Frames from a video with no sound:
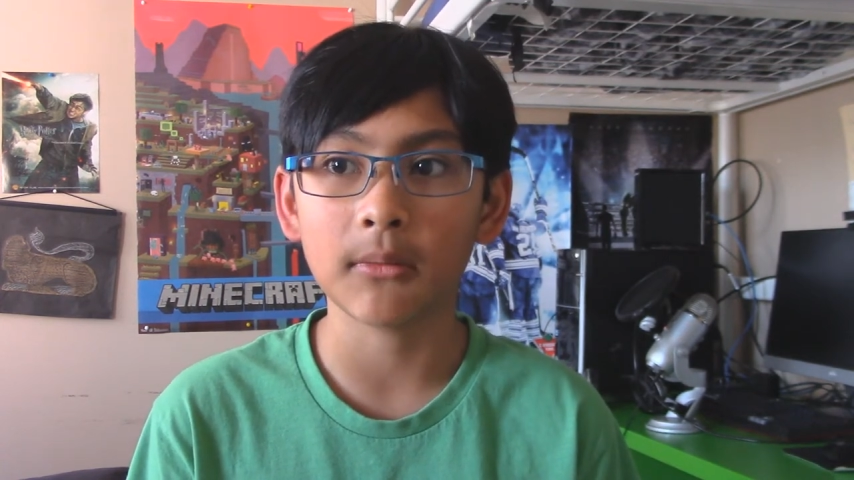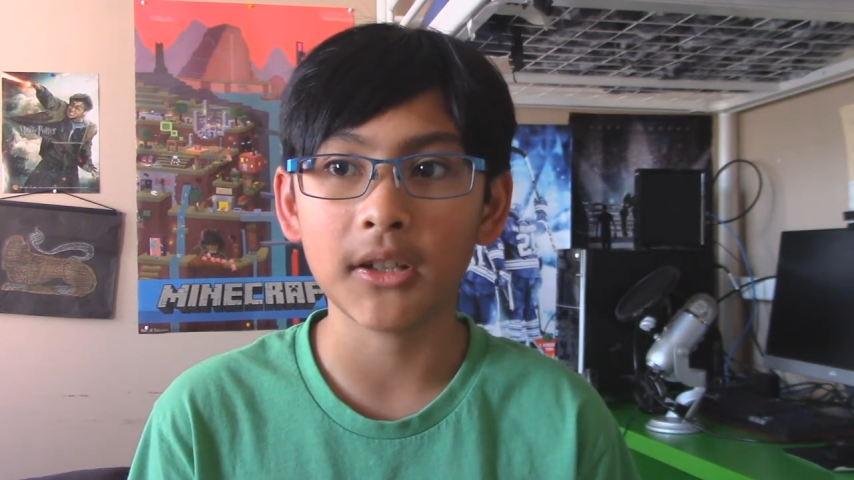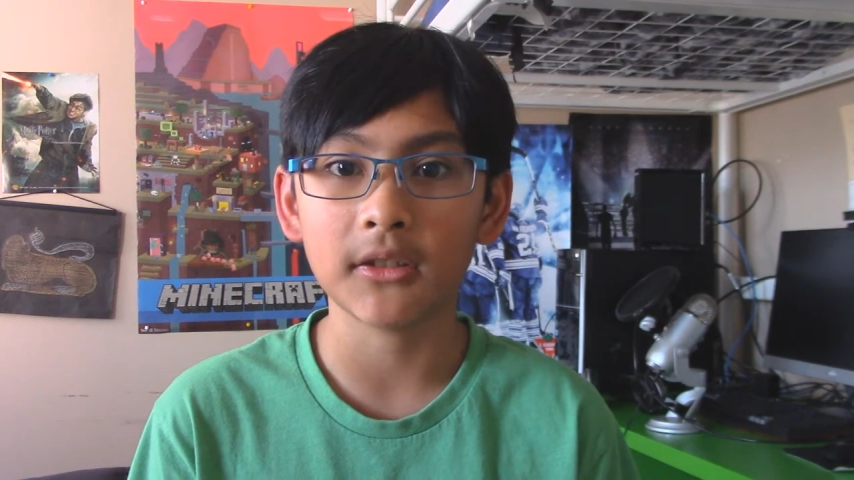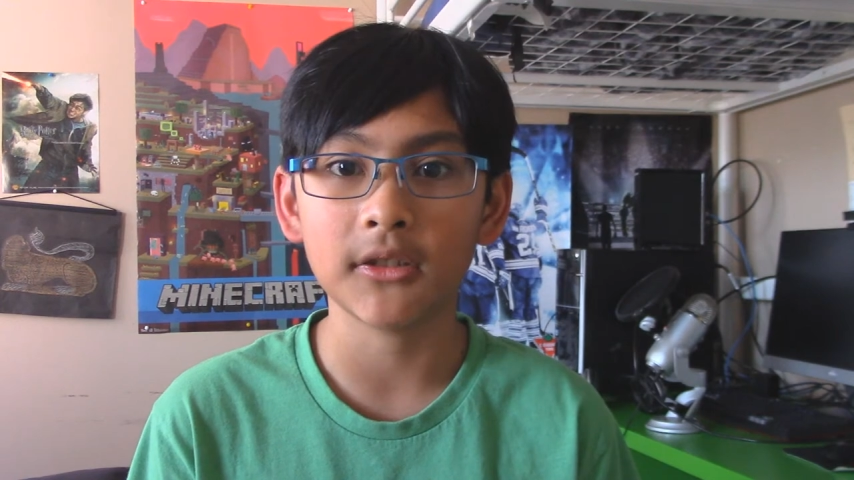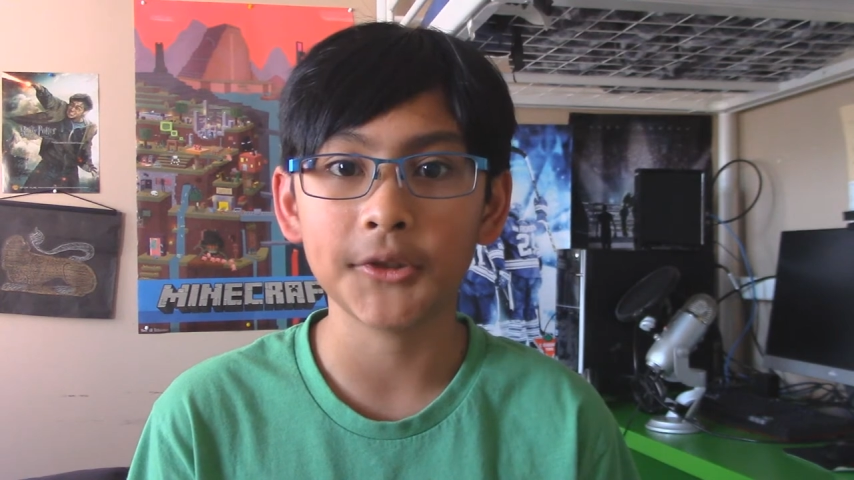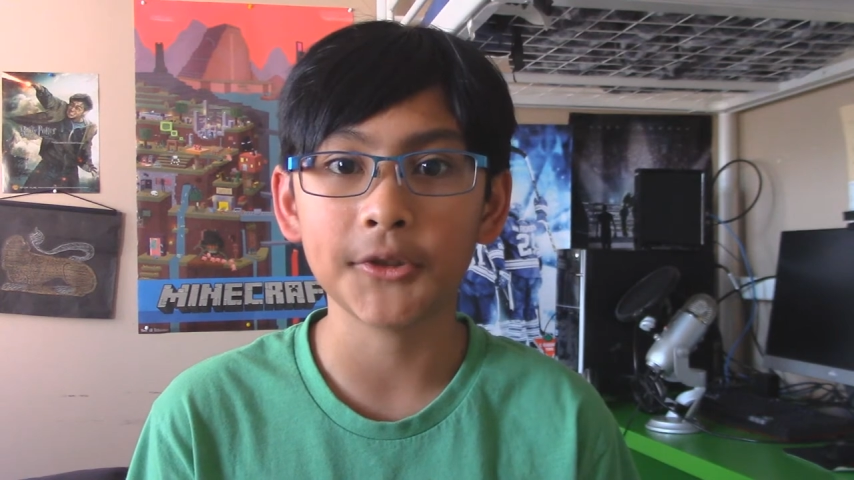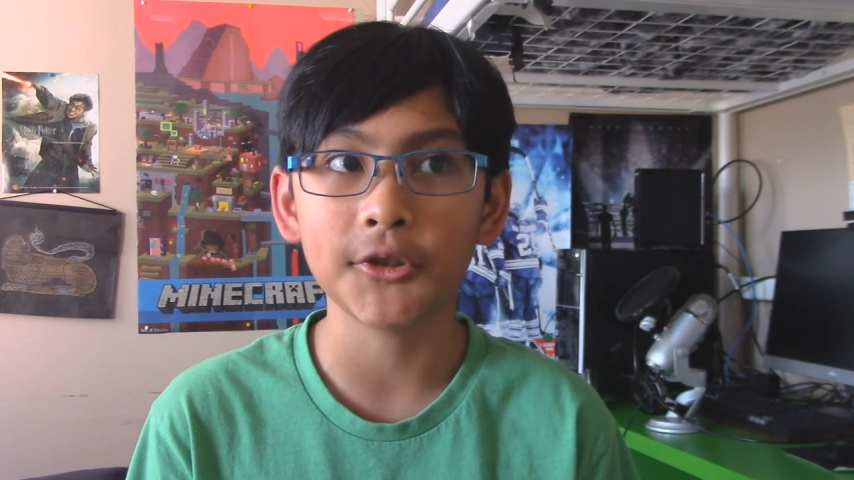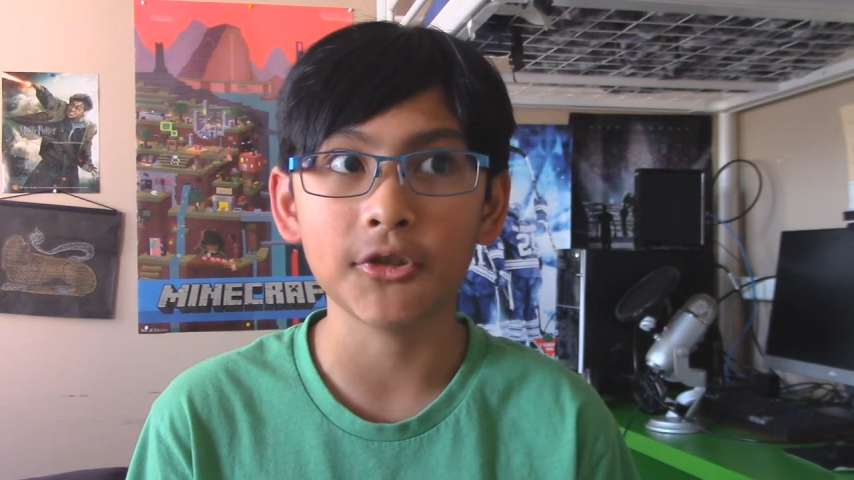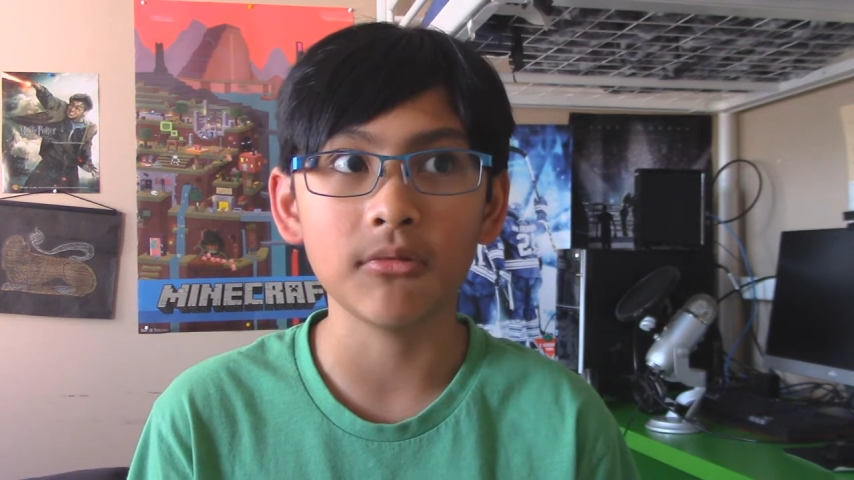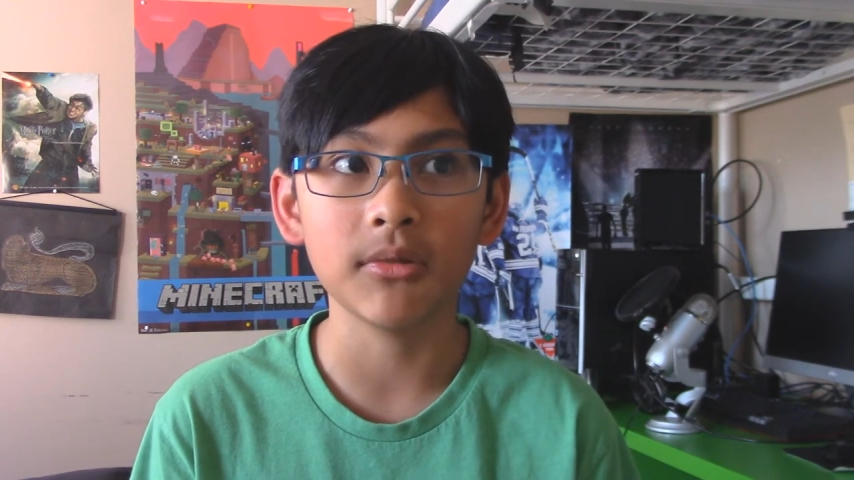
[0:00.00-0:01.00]
my
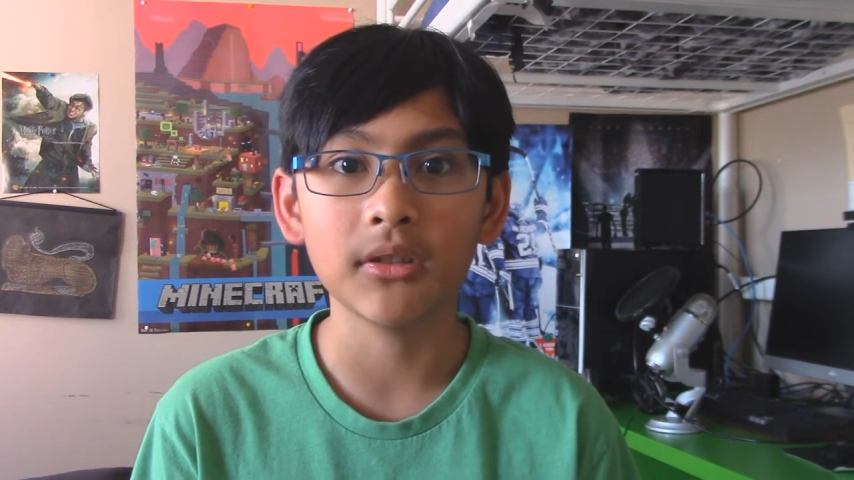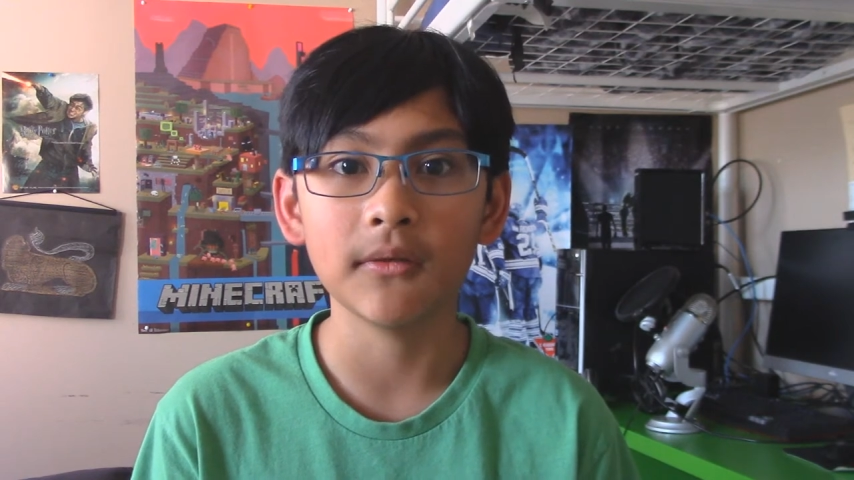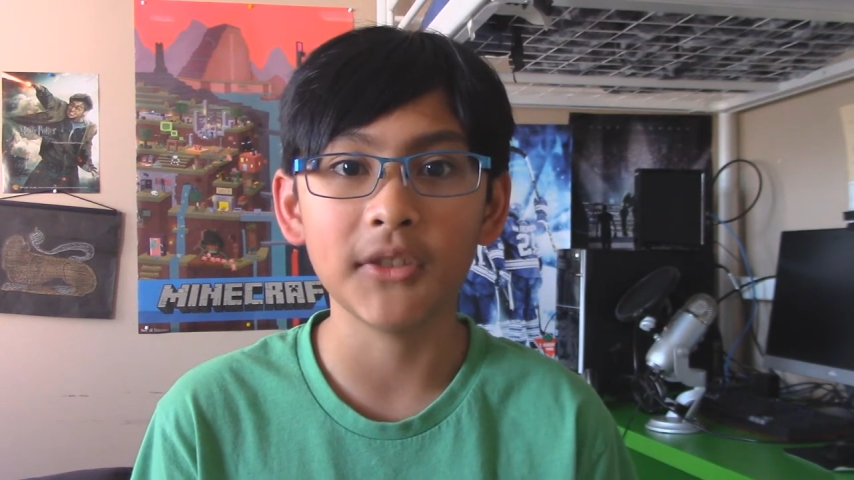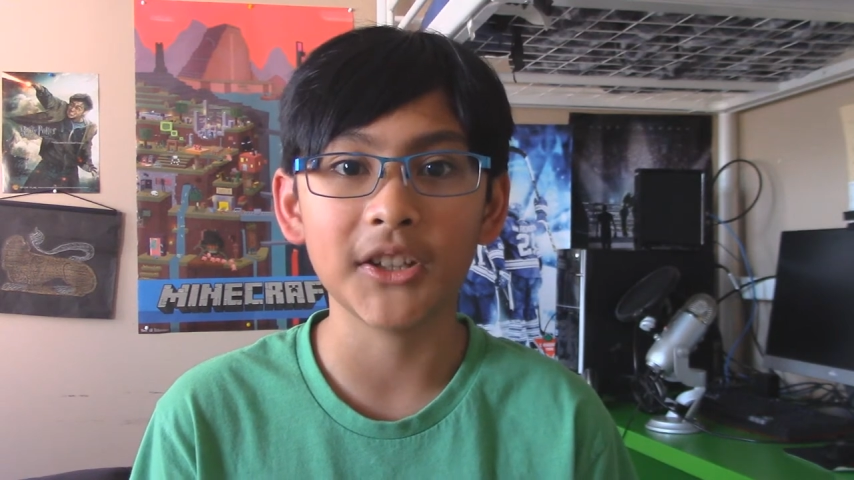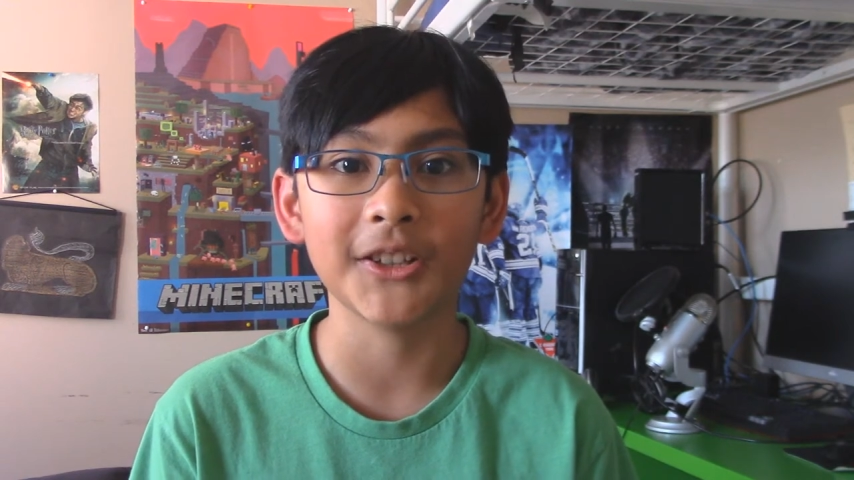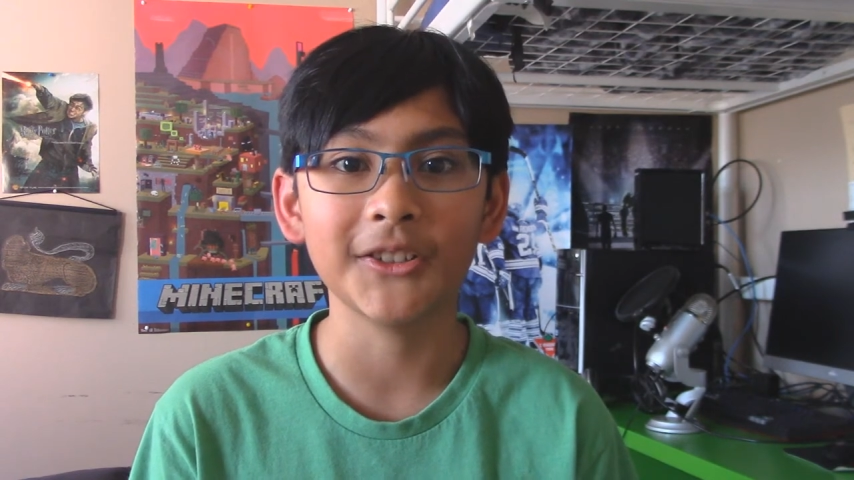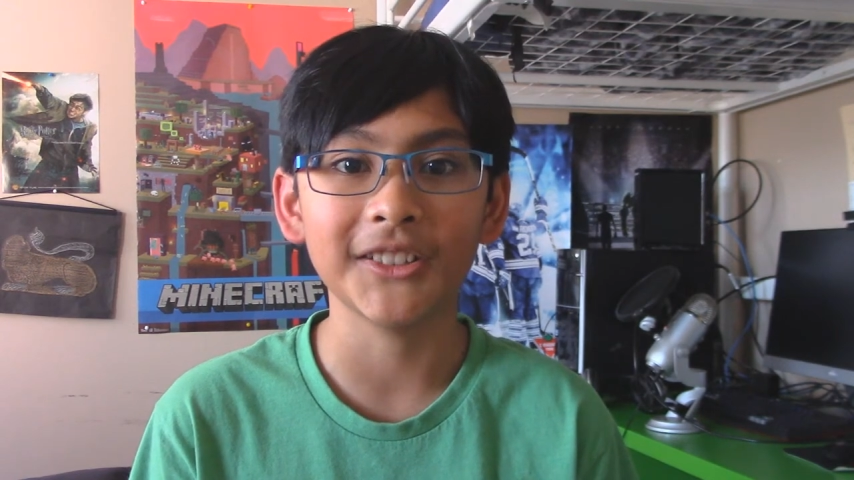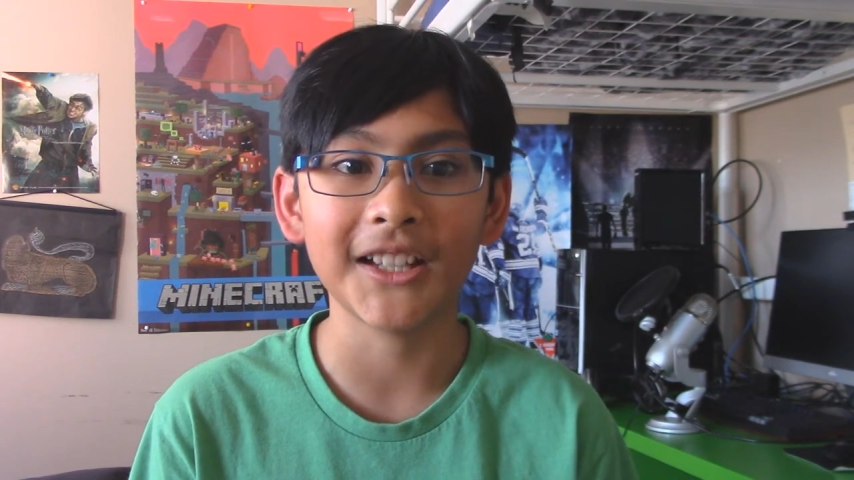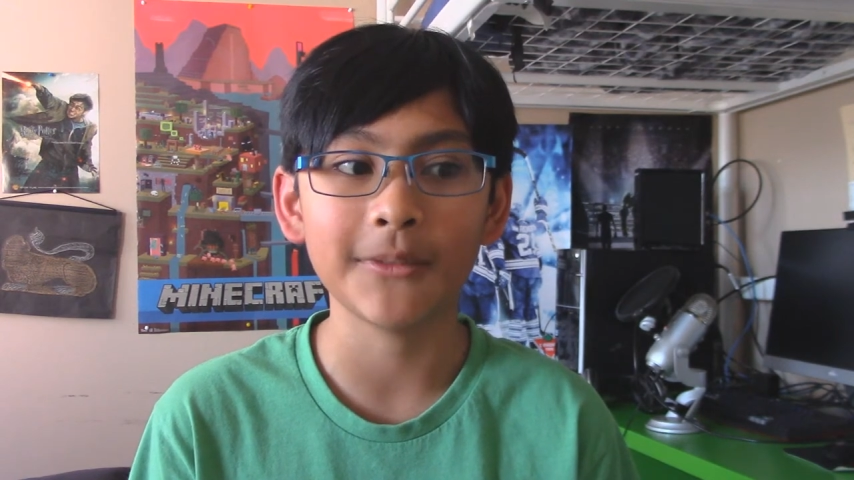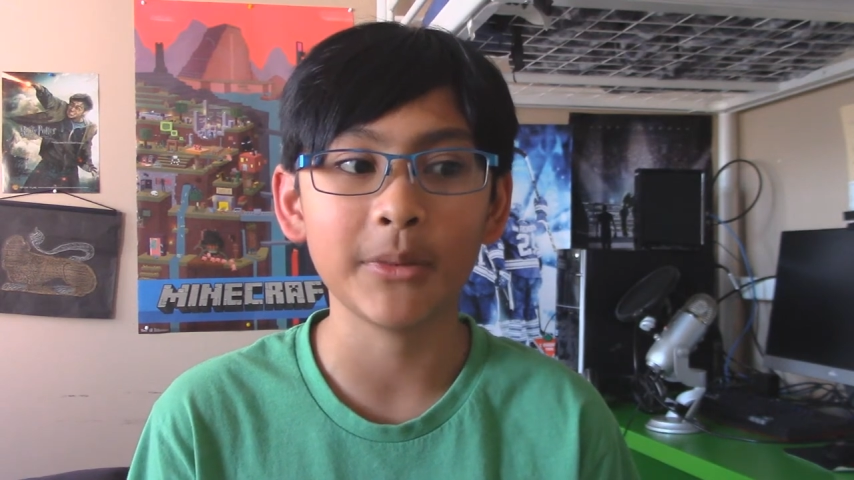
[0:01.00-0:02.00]
YouTube video life.